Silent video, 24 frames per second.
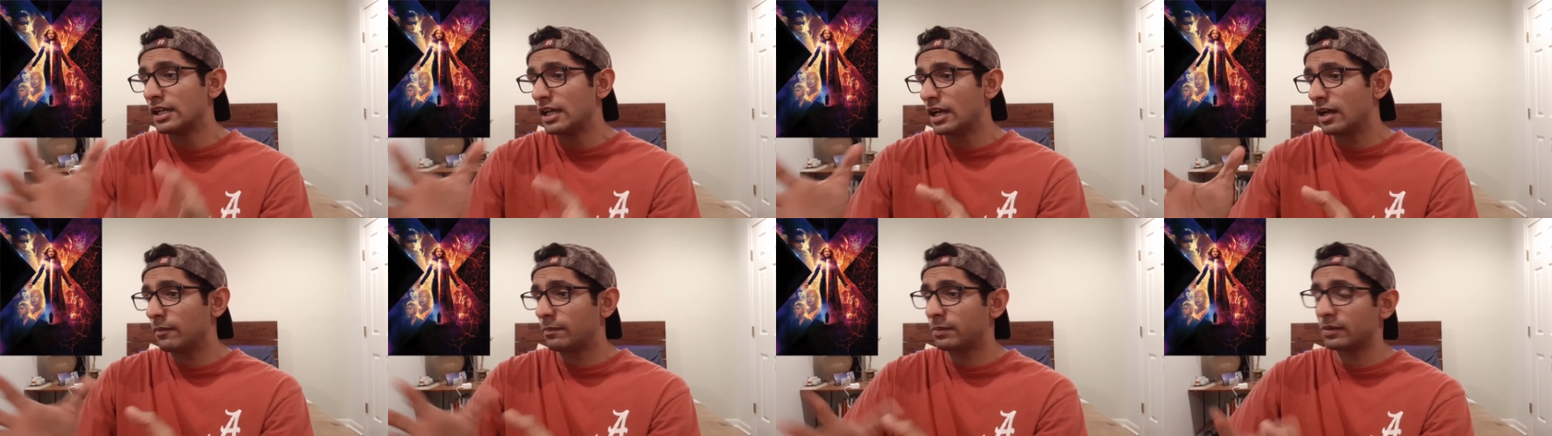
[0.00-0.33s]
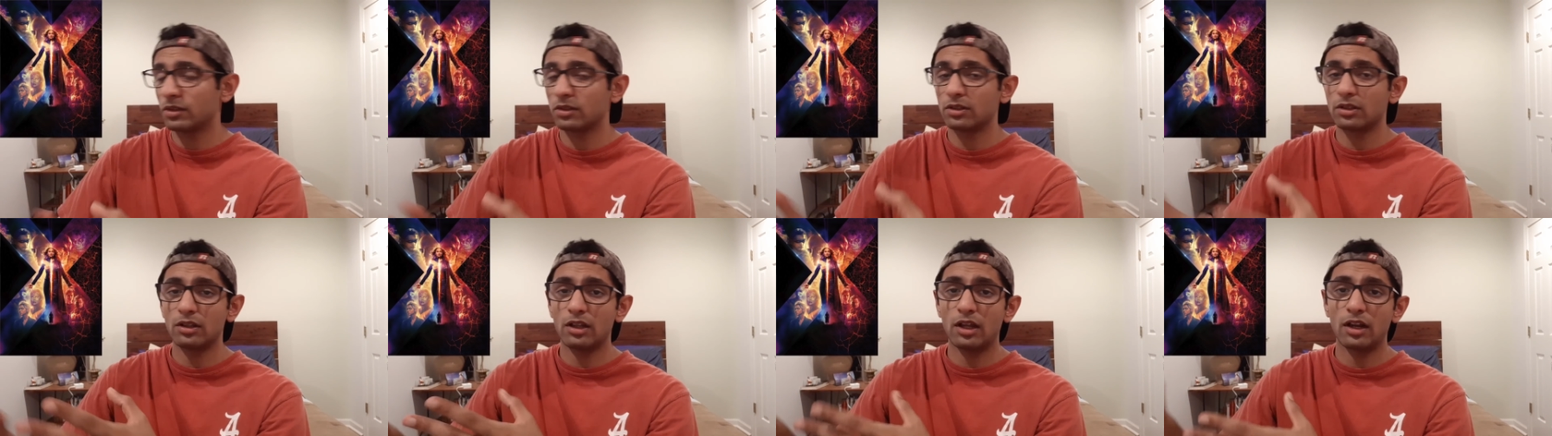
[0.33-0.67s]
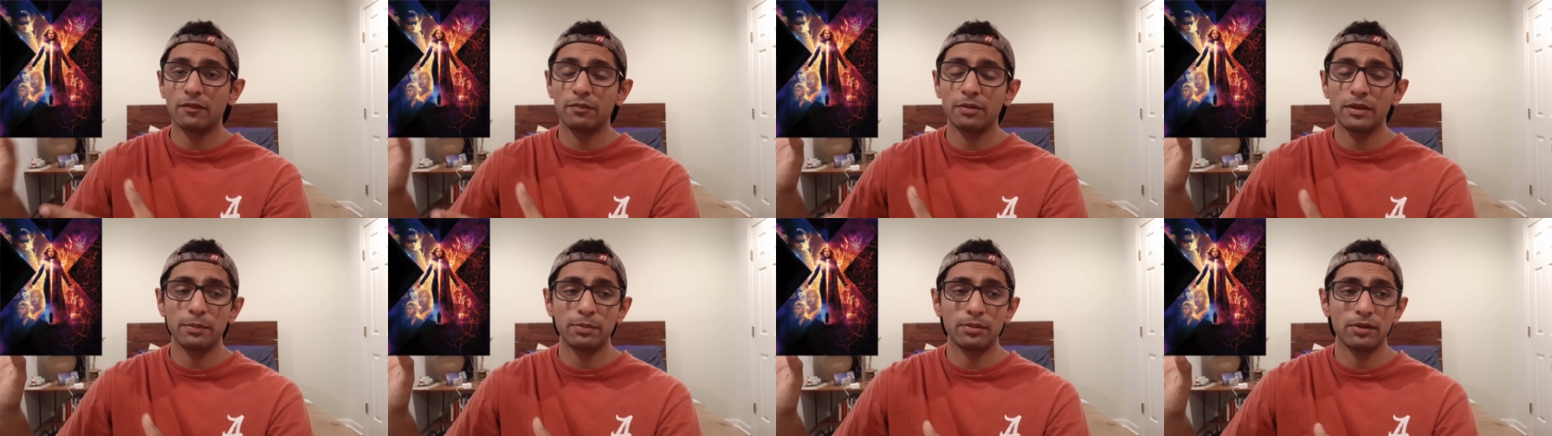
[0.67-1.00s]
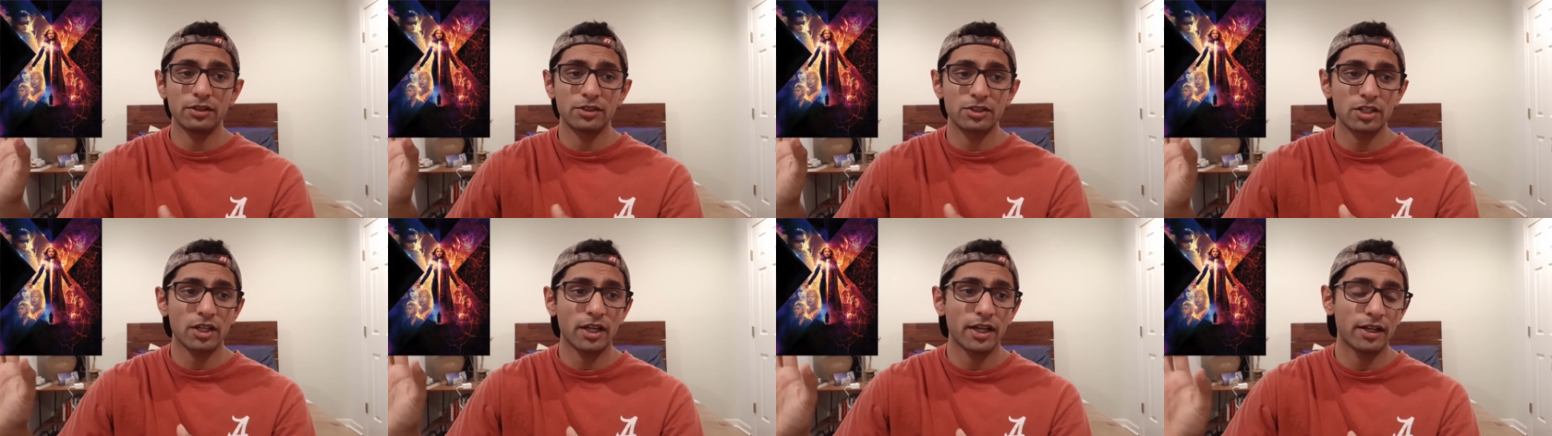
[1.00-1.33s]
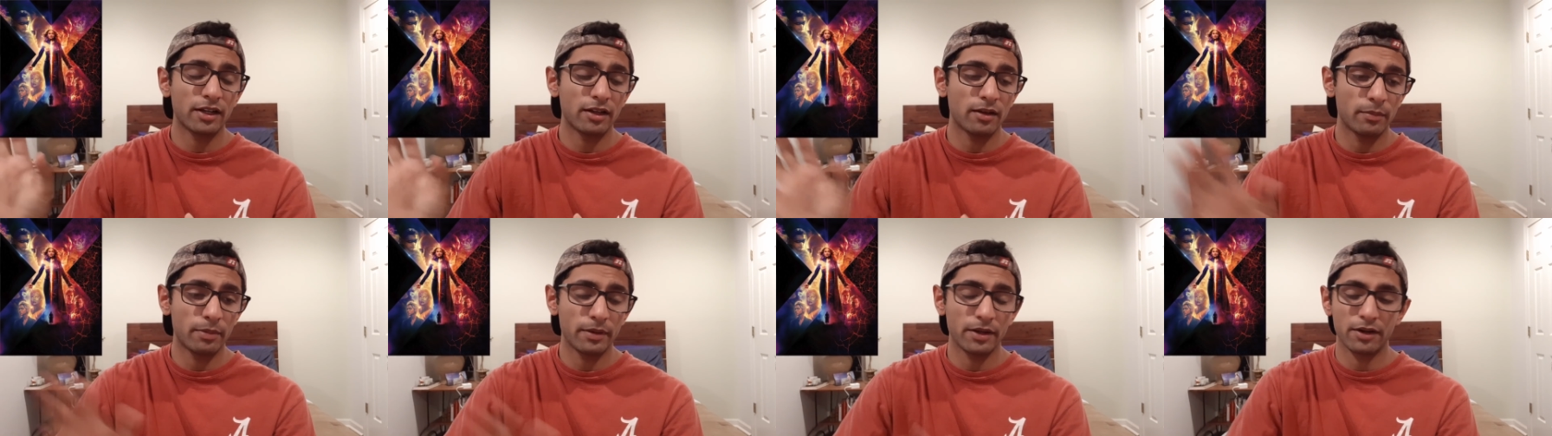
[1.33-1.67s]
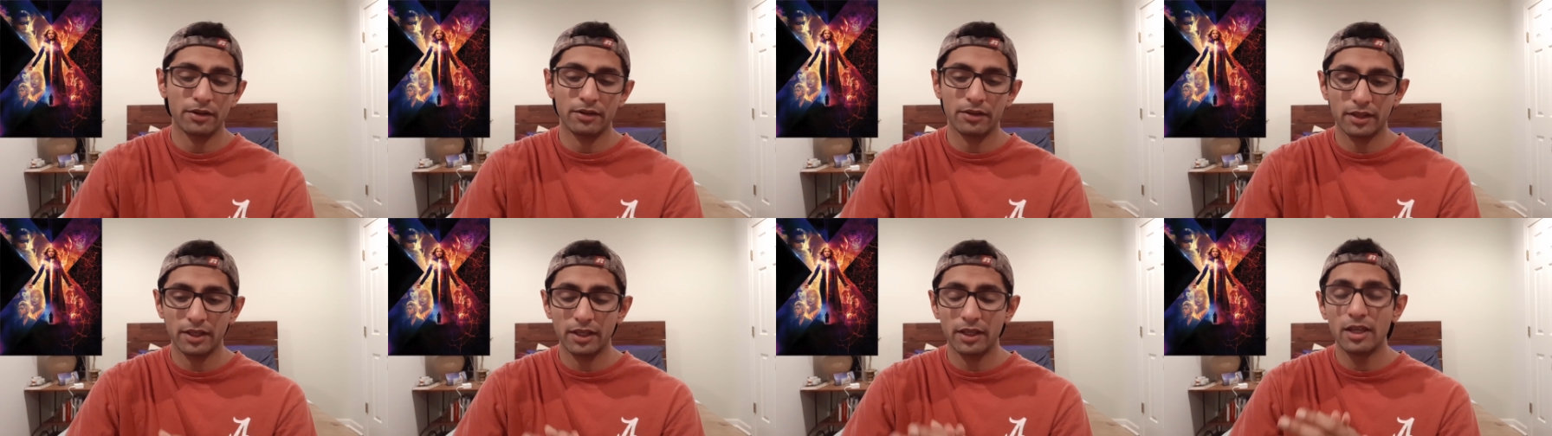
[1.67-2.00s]
appeal to a lot of people in China,
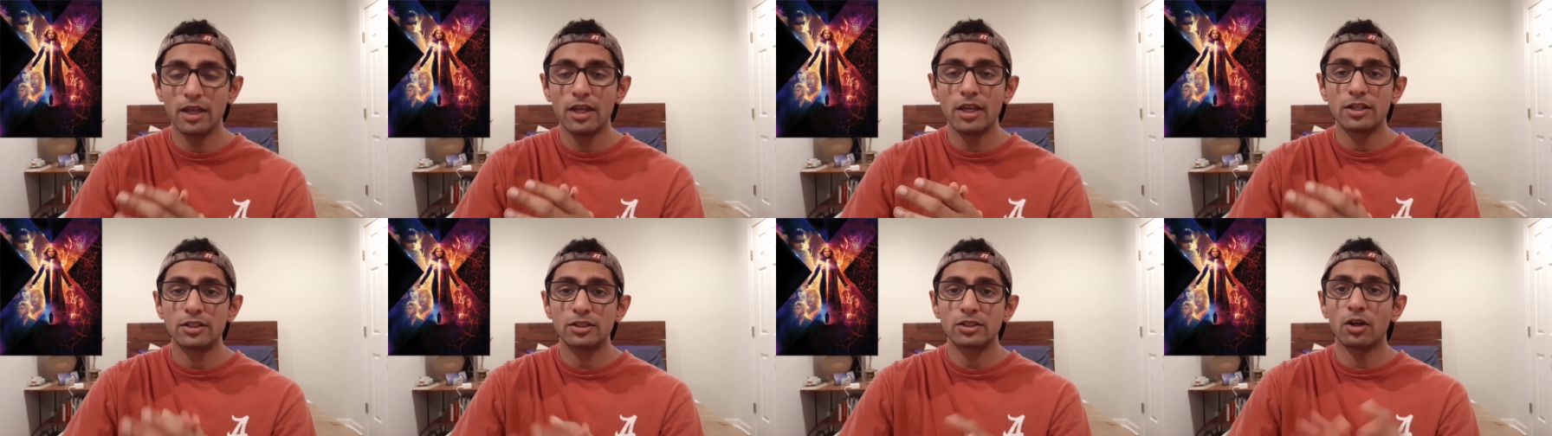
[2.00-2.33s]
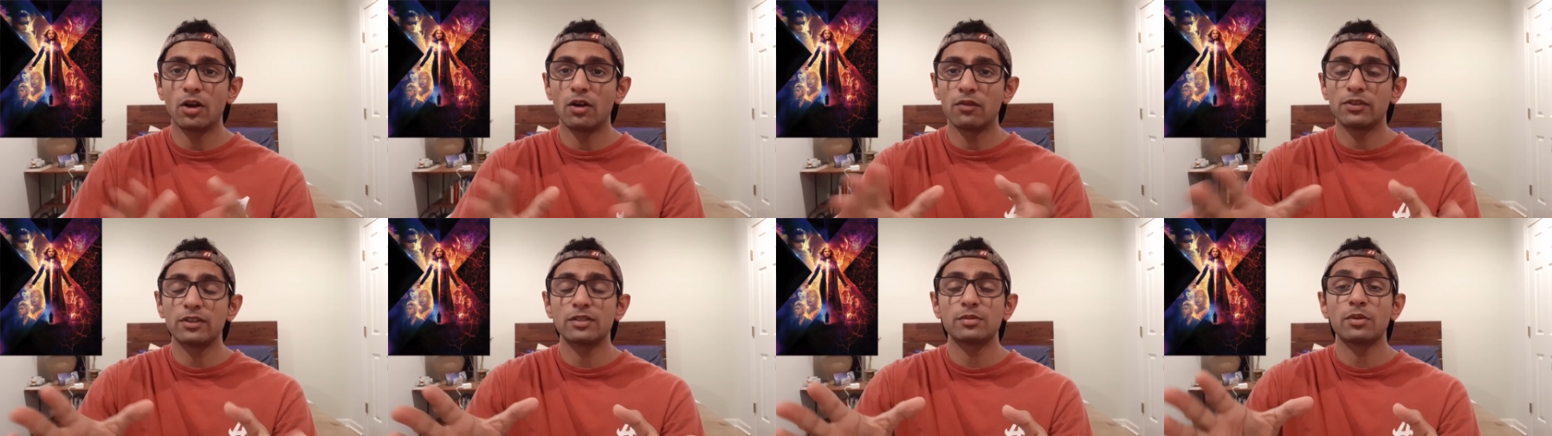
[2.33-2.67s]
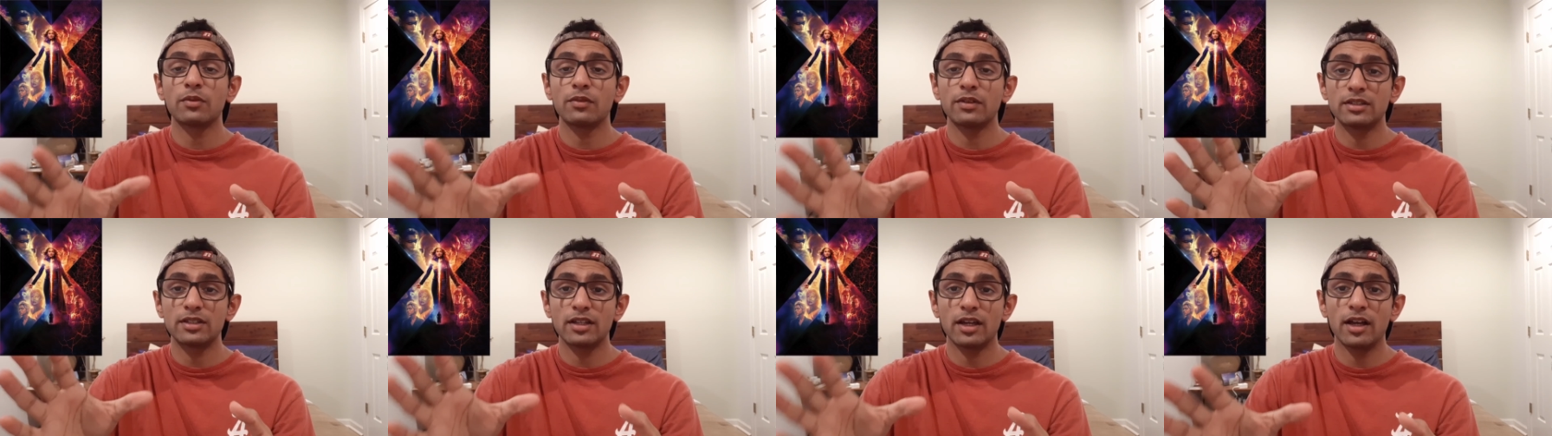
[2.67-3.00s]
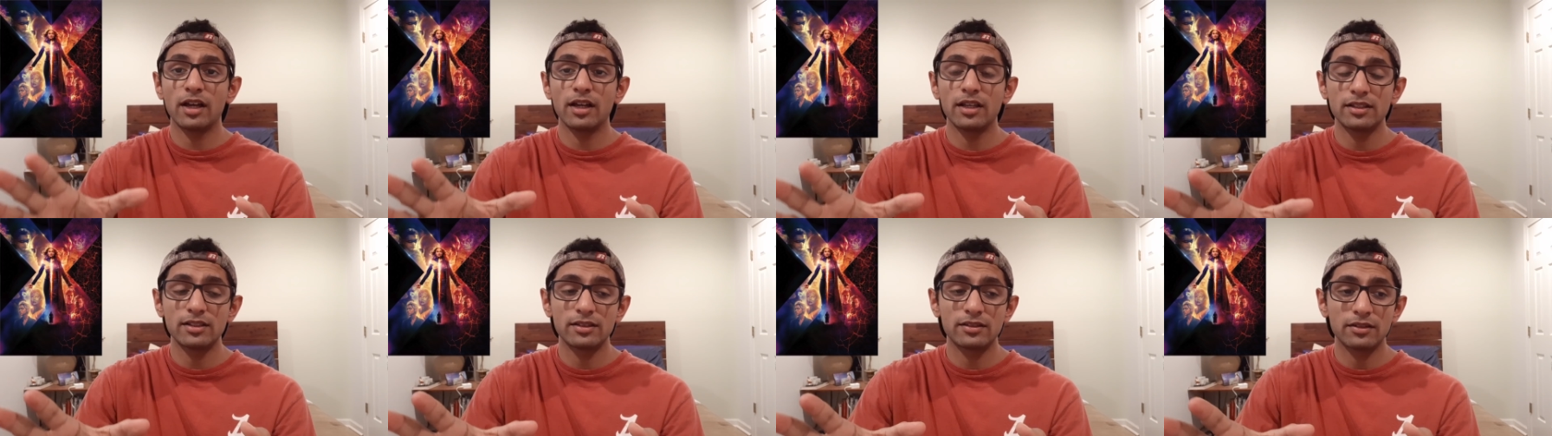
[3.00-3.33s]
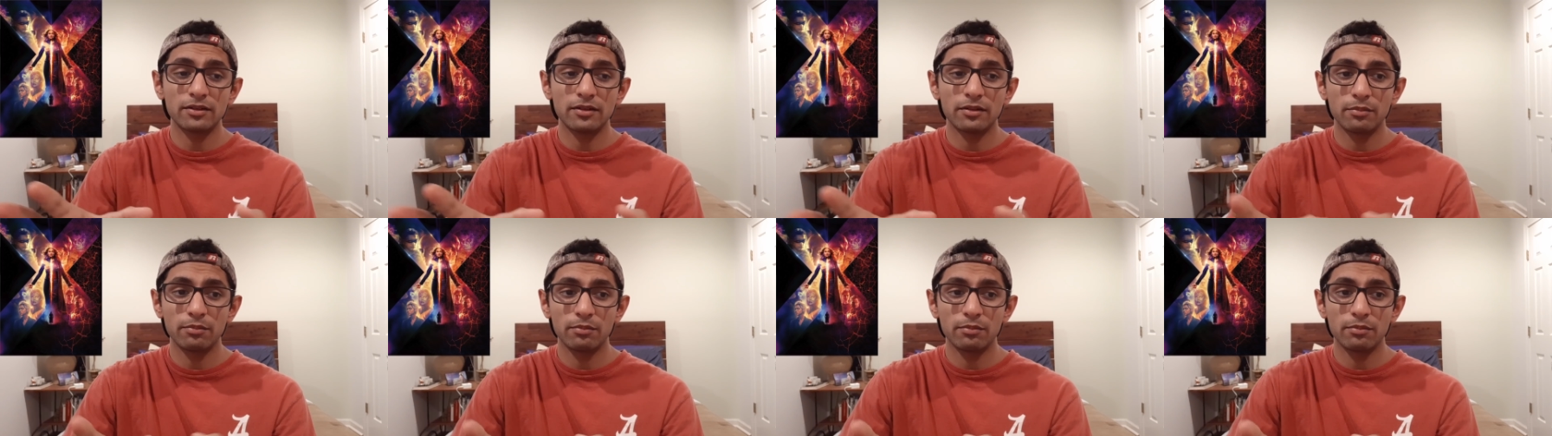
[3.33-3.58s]
apparently. So if this movie does